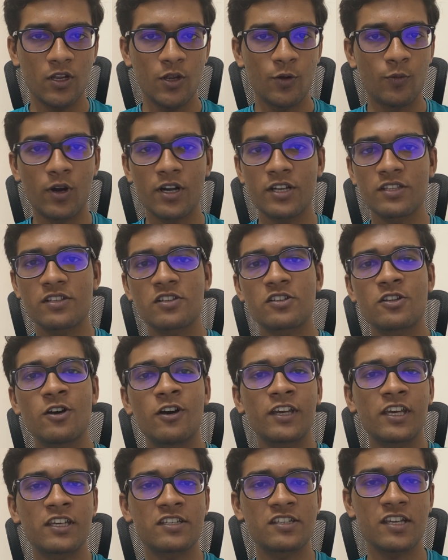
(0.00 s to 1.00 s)
What is a
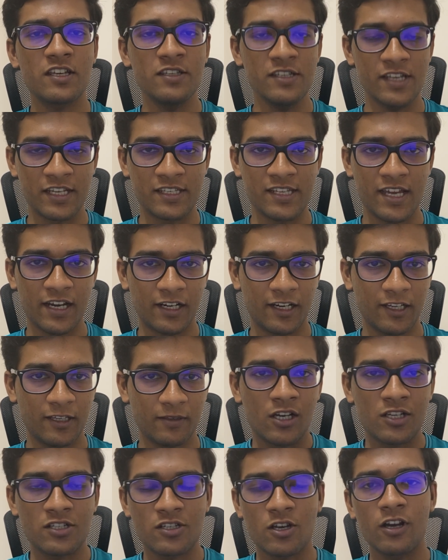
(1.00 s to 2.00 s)
stock exchange exactly?
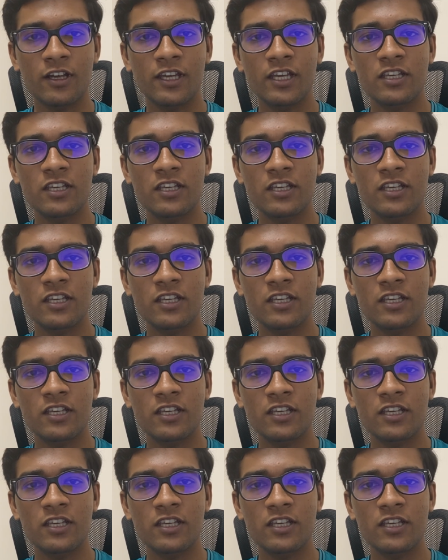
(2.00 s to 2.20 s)
A stock